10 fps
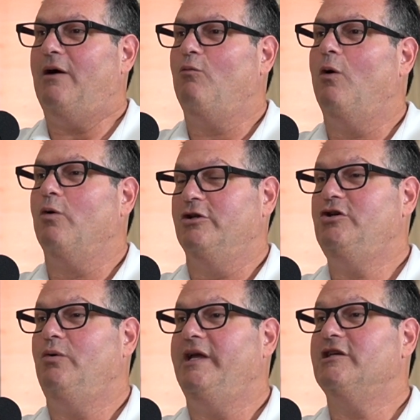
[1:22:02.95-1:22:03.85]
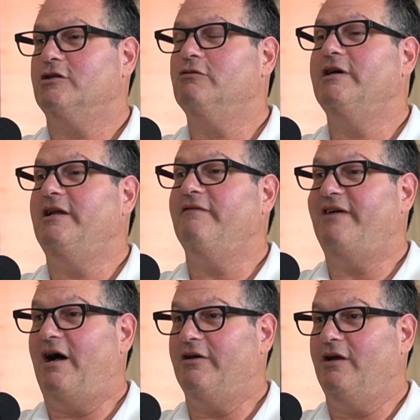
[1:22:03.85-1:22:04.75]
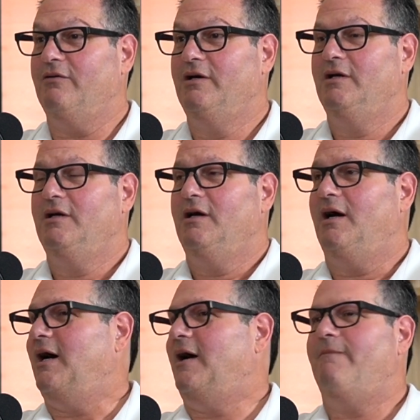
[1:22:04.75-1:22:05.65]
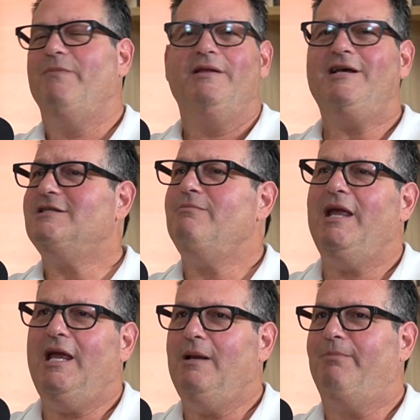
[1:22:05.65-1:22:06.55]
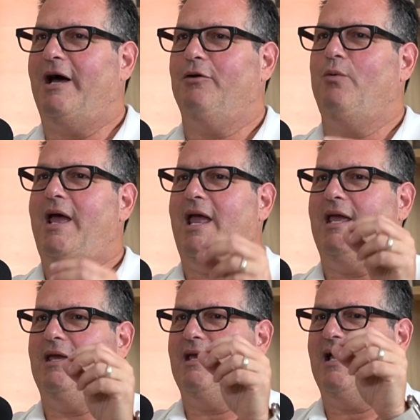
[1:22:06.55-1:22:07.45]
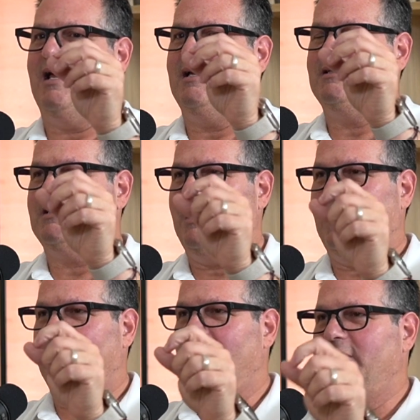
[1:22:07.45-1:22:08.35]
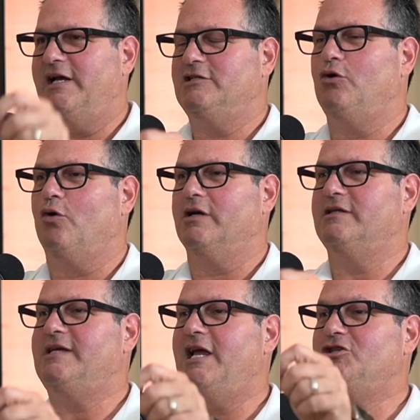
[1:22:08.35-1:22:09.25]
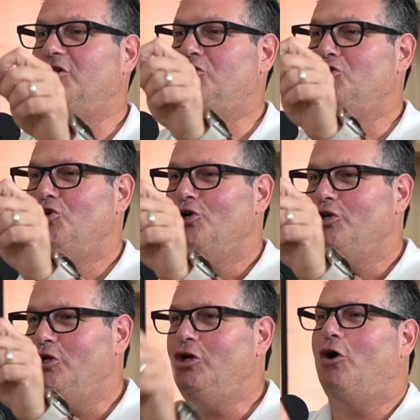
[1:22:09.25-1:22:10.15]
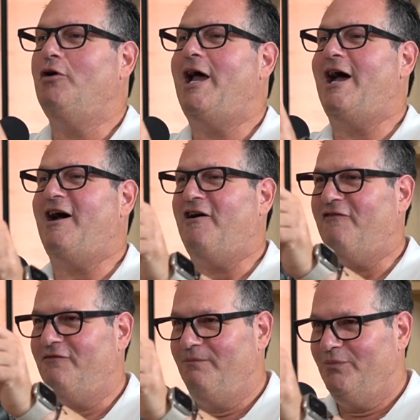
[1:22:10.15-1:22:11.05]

that what we're doing is creating value. Doesn't mean, by the way, as an organization, you don't have